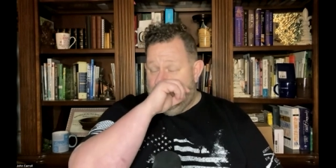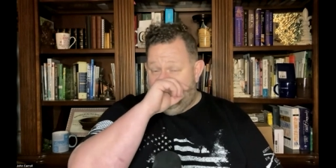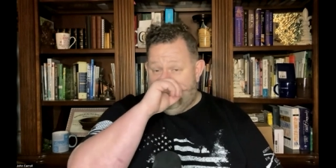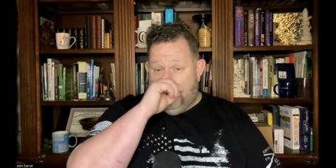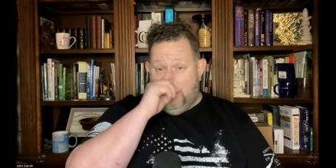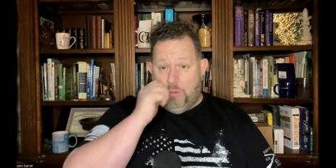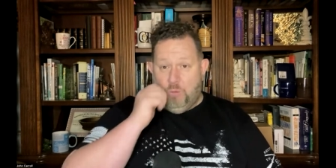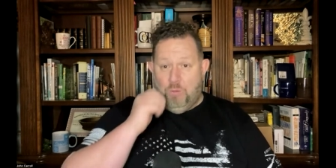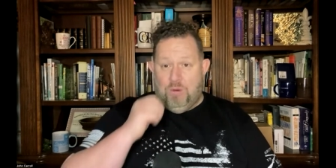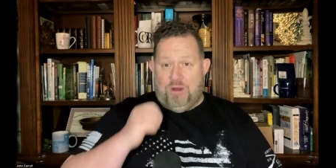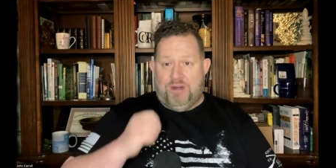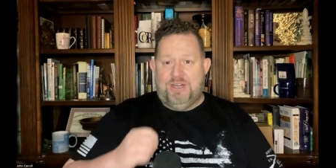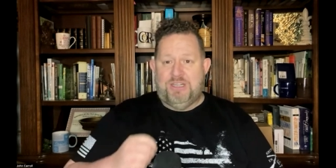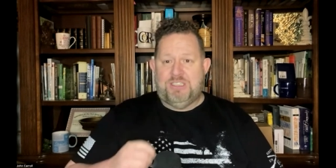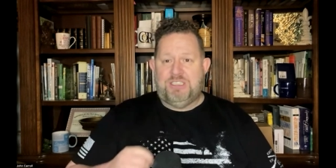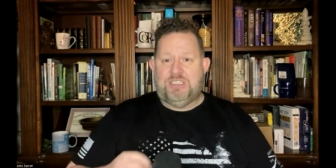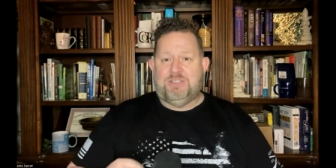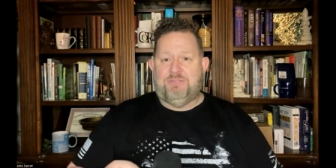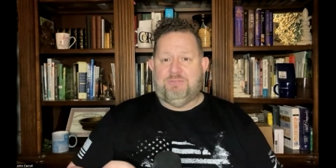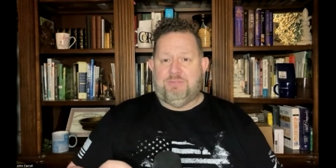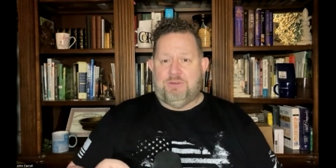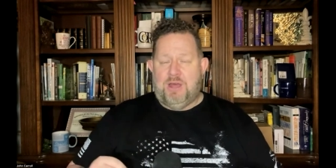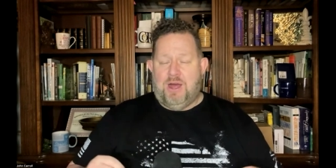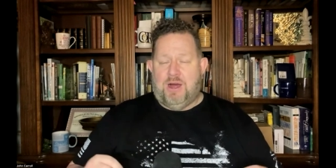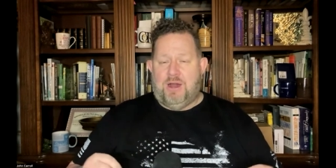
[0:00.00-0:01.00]
The oneness
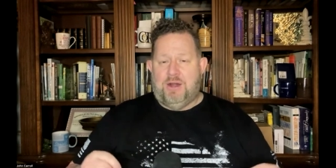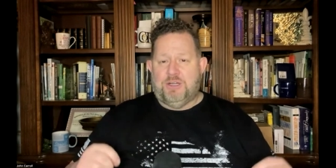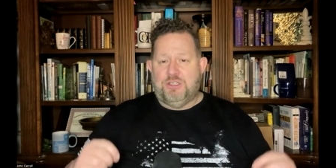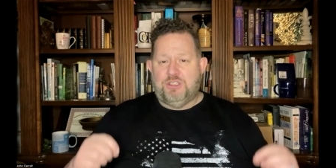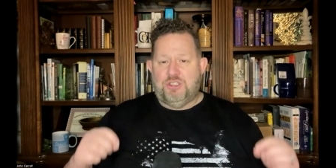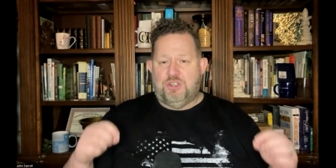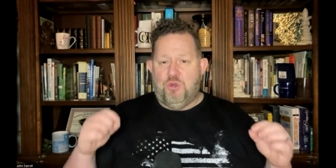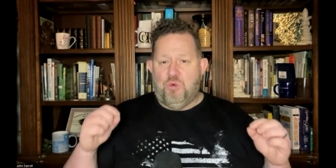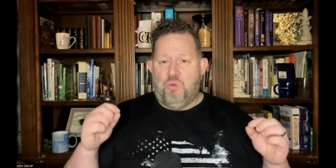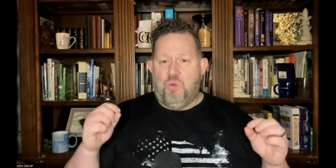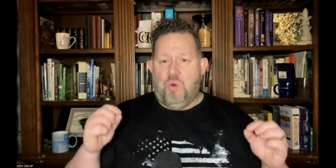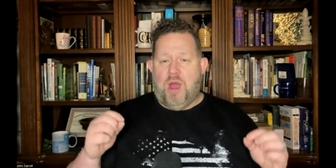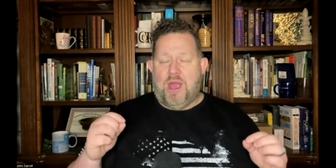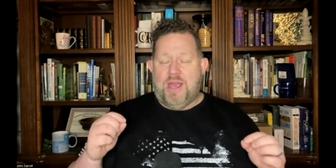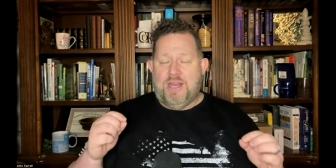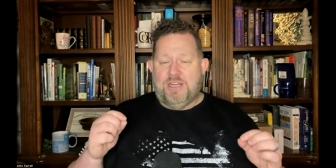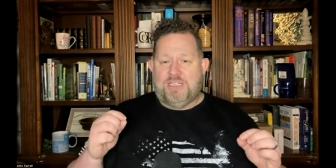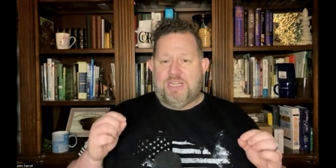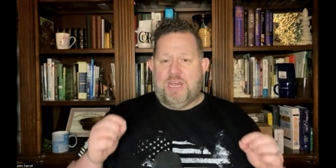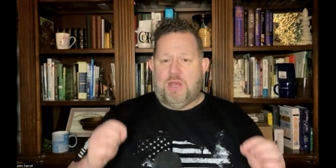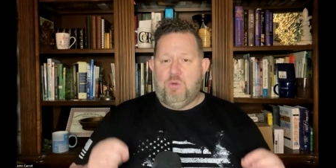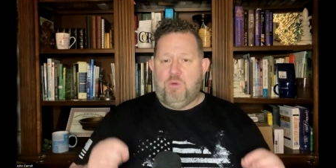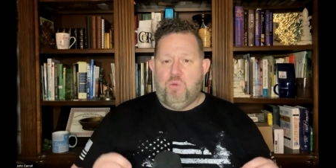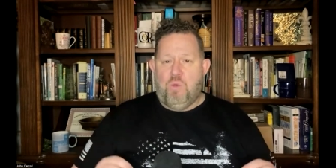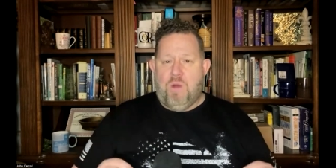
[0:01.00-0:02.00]
of God is the is
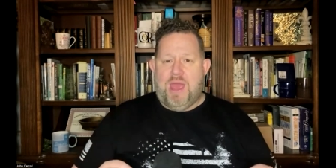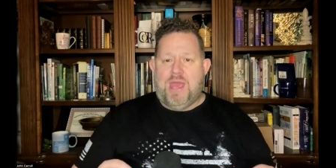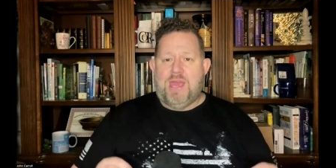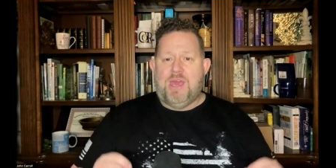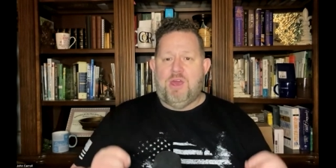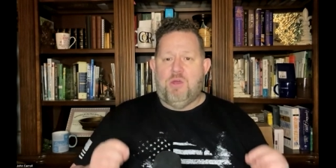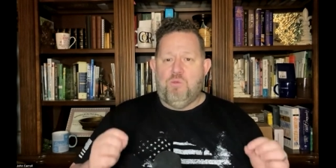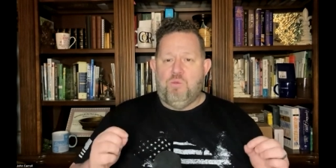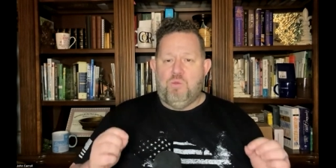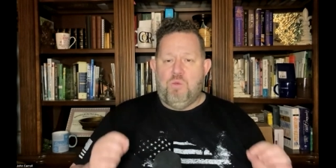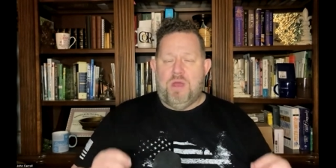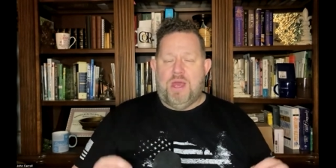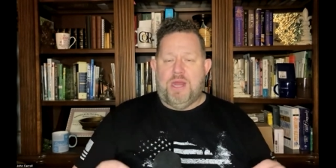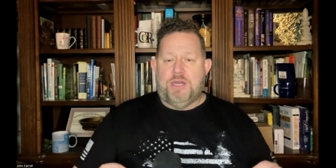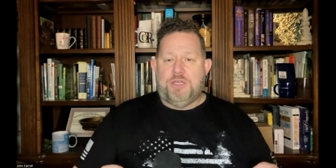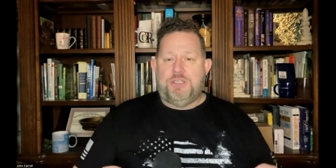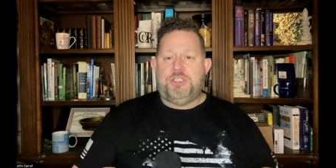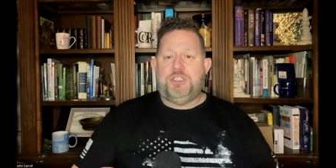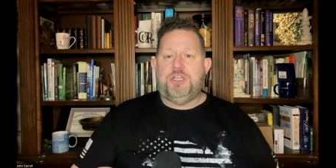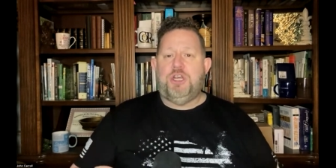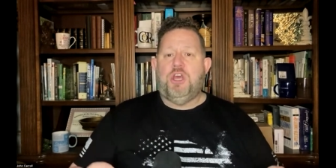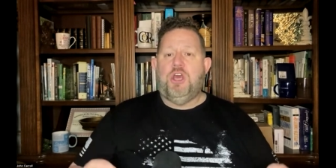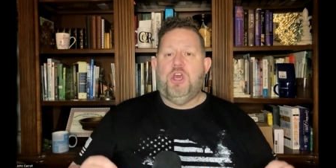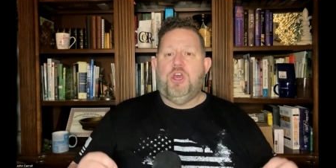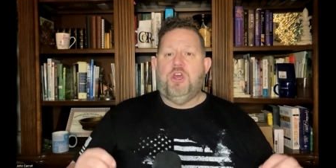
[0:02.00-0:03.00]
a way in
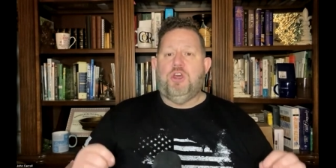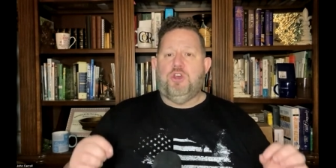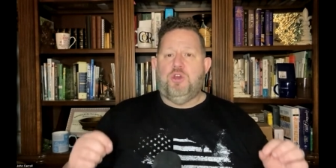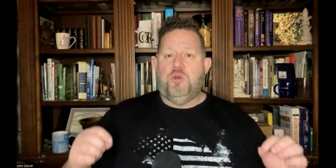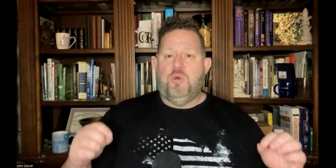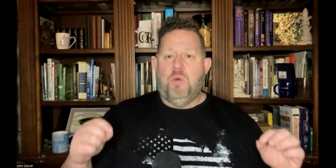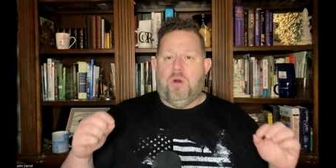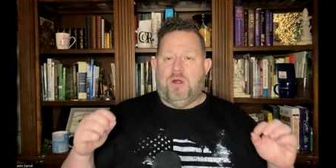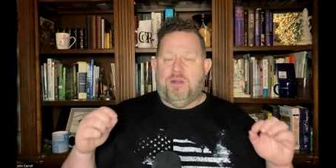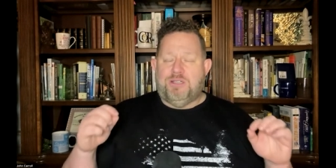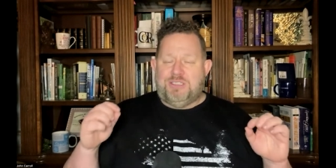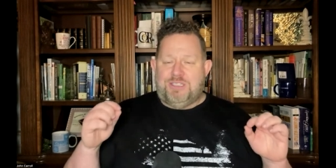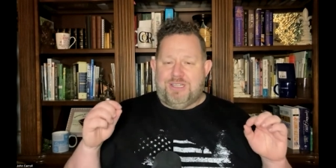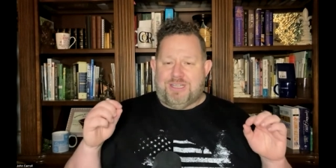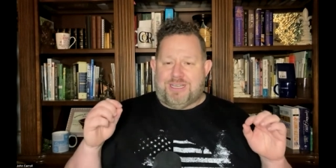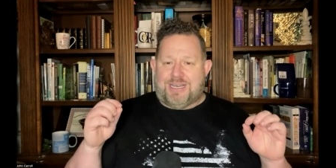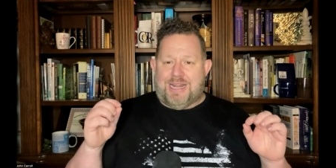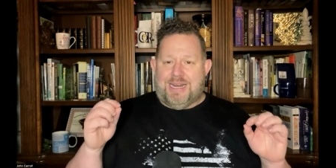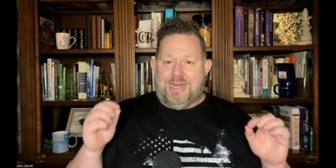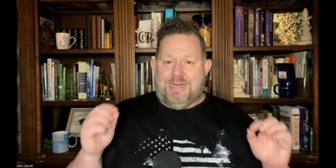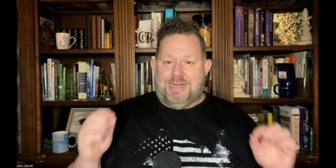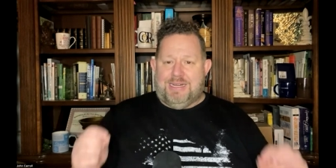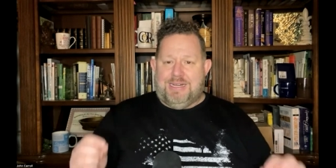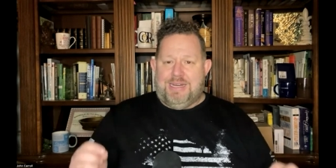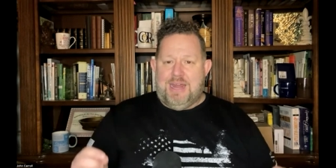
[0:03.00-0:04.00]
which you ought to
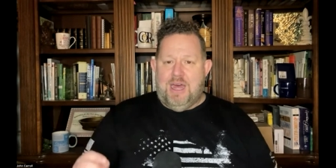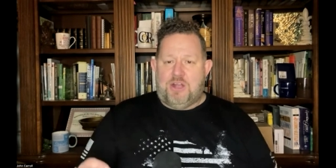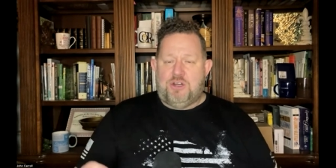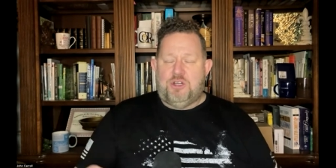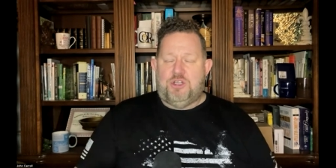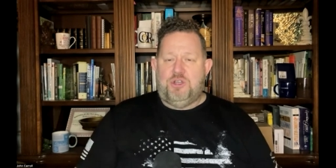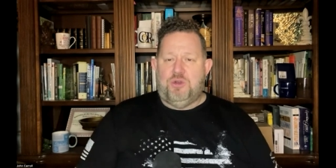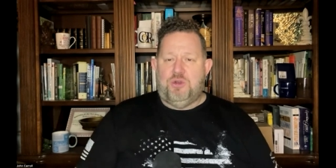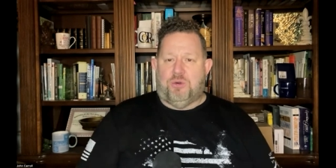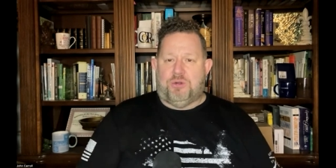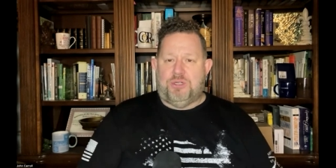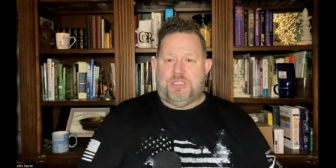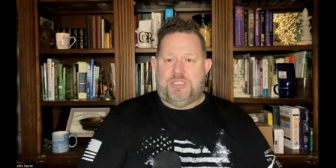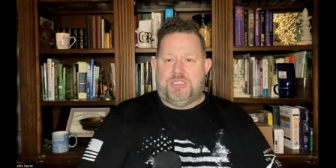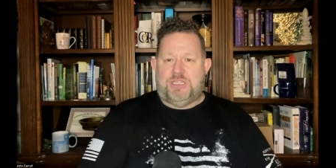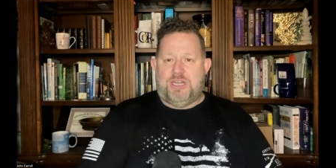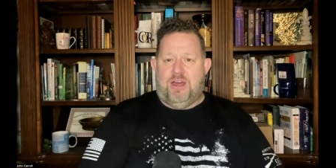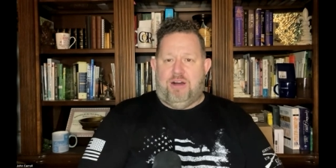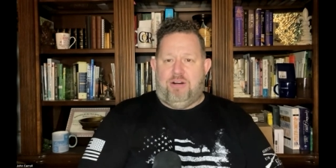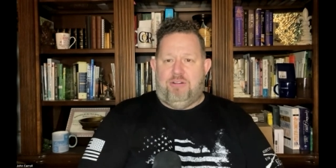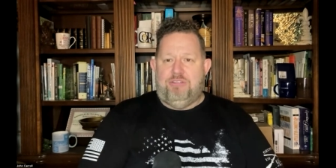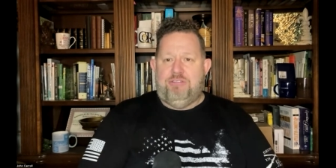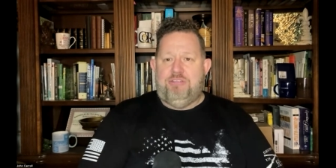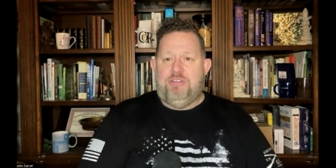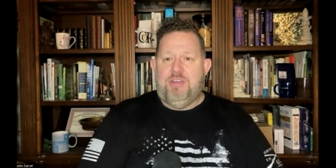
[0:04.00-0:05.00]
conduct
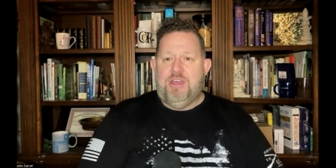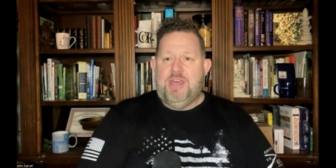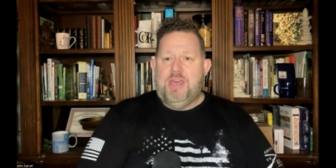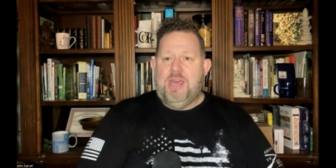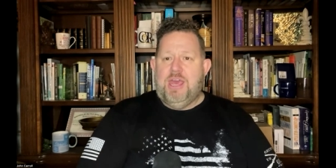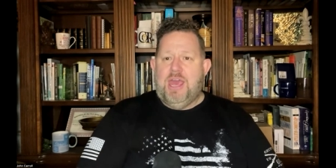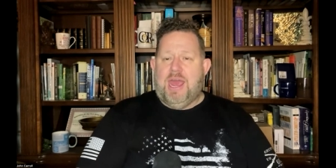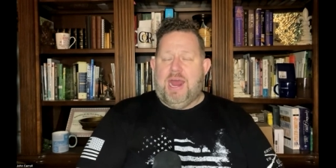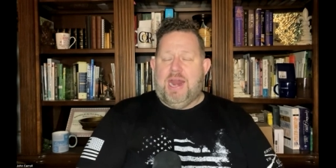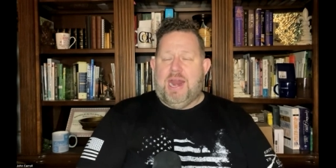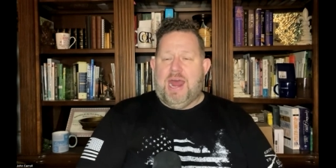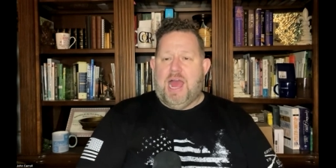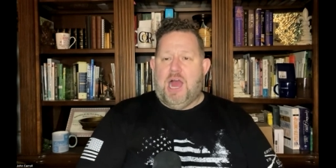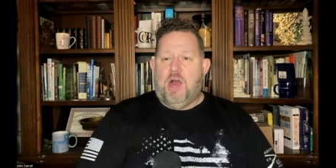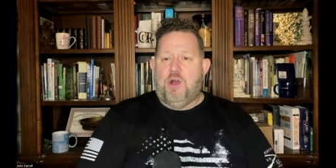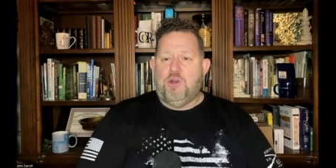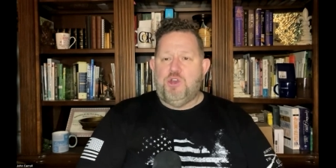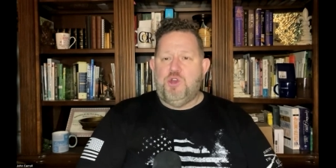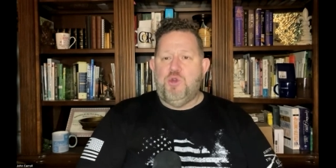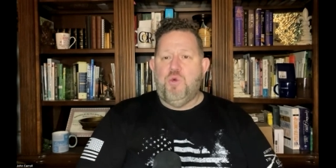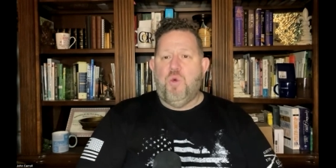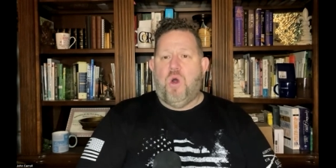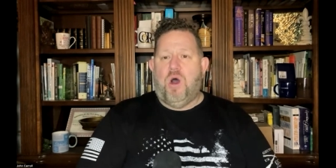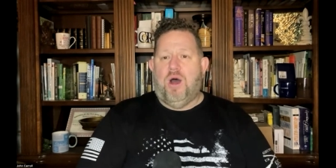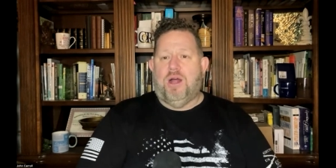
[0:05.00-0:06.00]
yourself and how
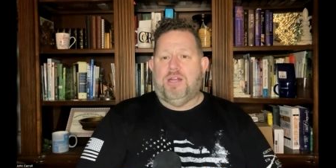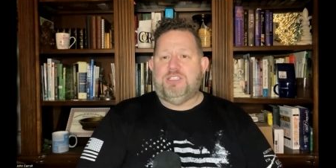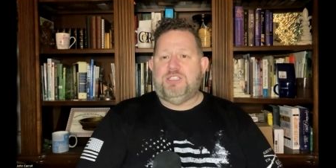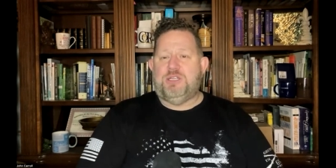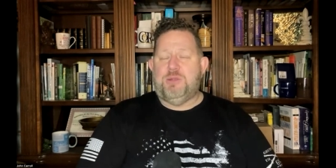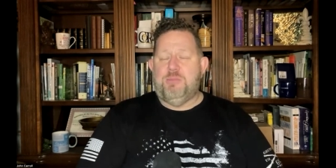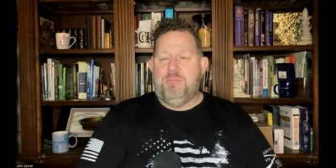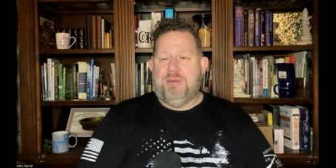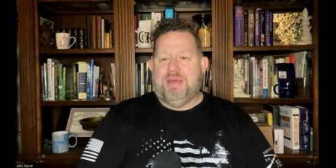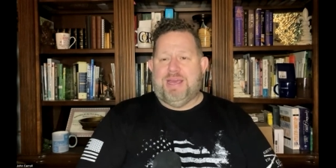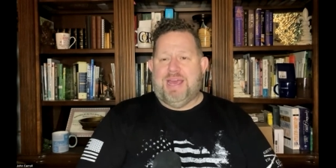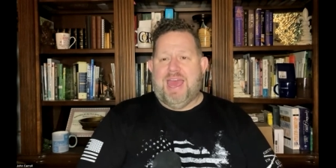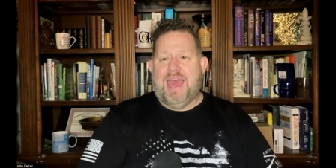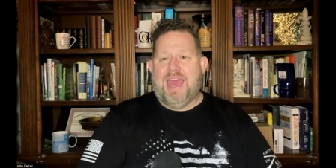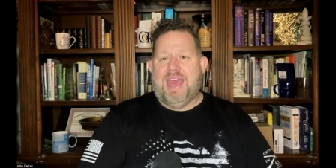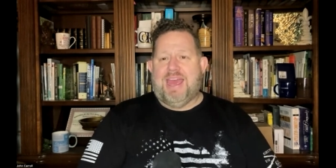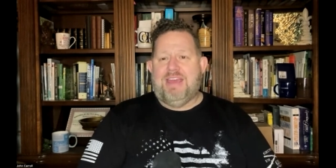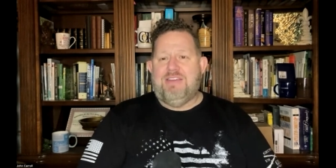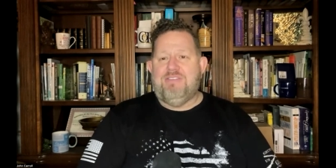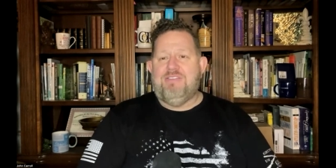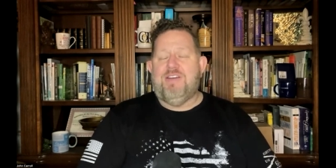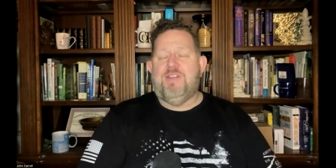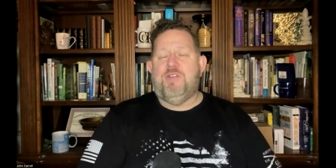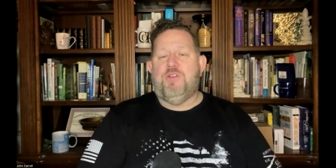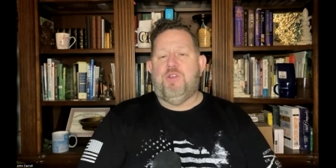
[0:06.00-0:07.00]
you ought to
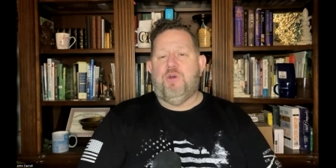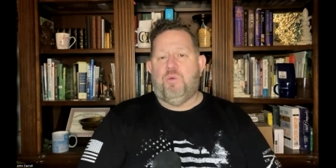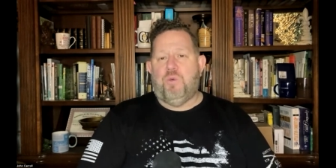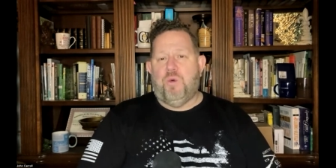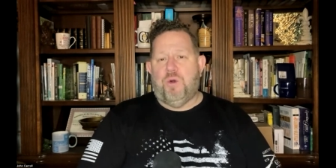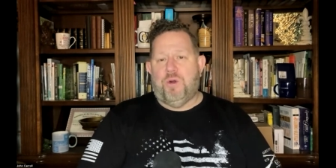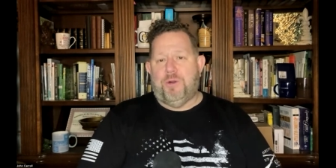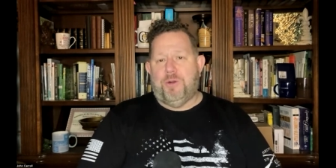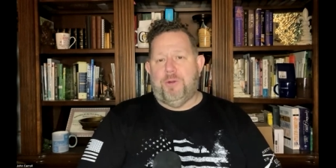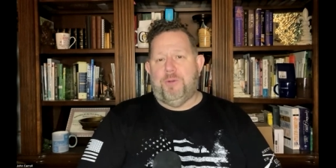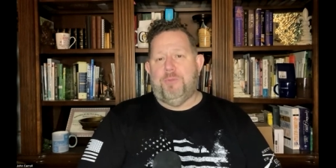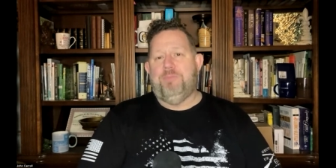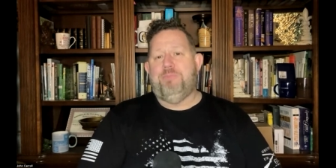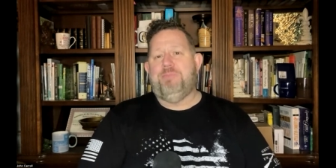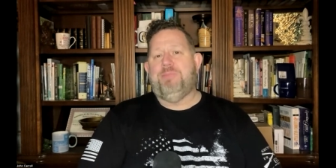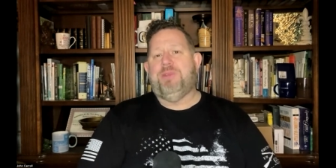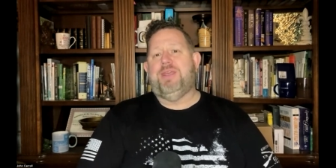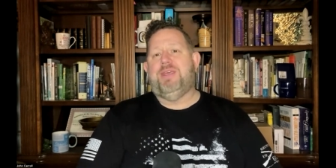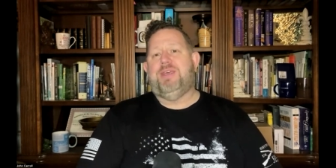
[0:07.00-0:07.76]
behave in the world